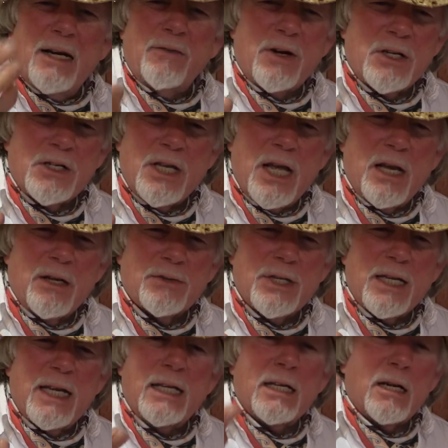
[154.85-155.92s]
of ourselves
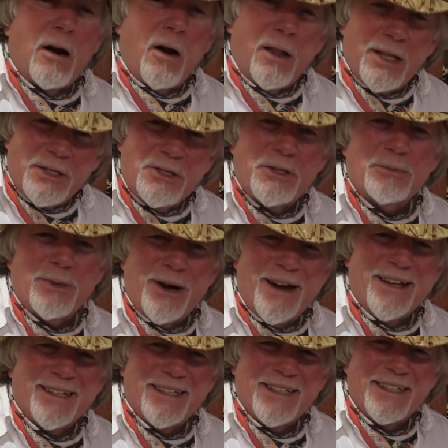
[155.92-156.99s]
and get the garlic too
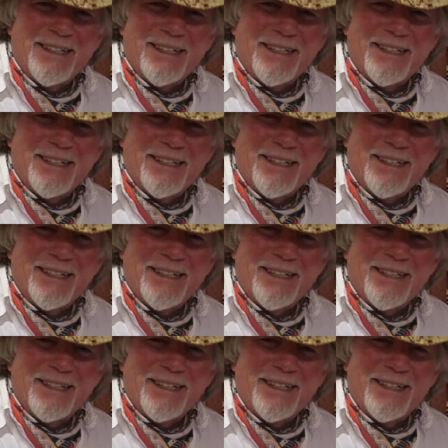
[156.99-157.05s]
brown.